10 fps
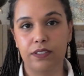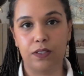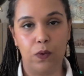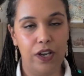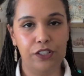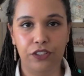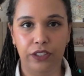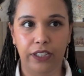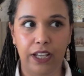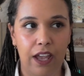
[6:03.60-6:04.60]

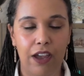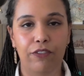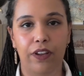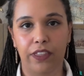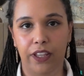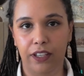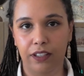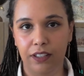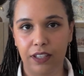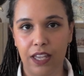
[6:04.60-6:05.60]
questioning everything
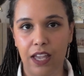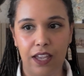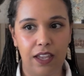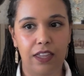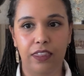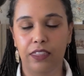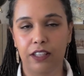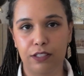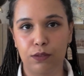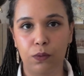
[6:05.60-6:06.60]
in
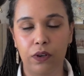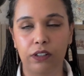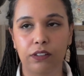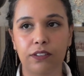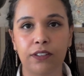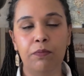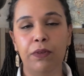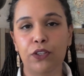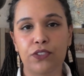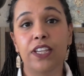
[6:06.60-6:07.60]
this world
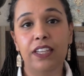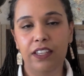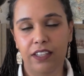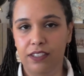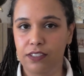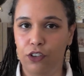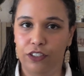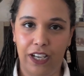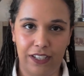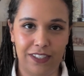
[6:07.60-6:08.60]
because he is
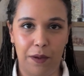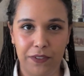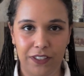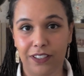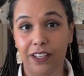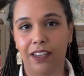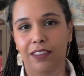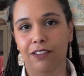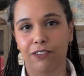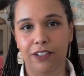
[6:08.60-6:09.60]
not accepted in
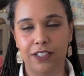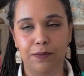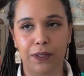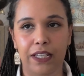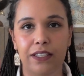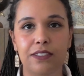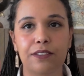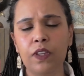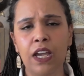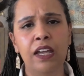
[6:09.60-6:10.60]
the first place.
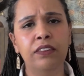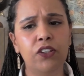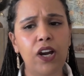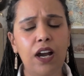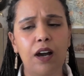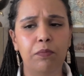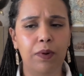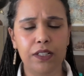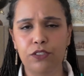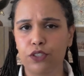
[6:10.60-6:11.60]
And there are a
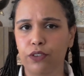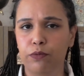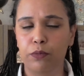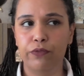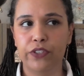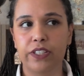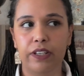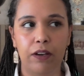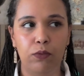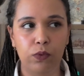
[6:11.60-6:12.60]
bunch of movies that
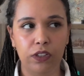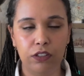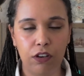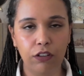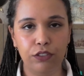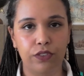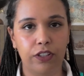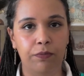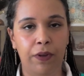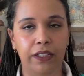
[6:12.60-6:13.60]
I will not recommend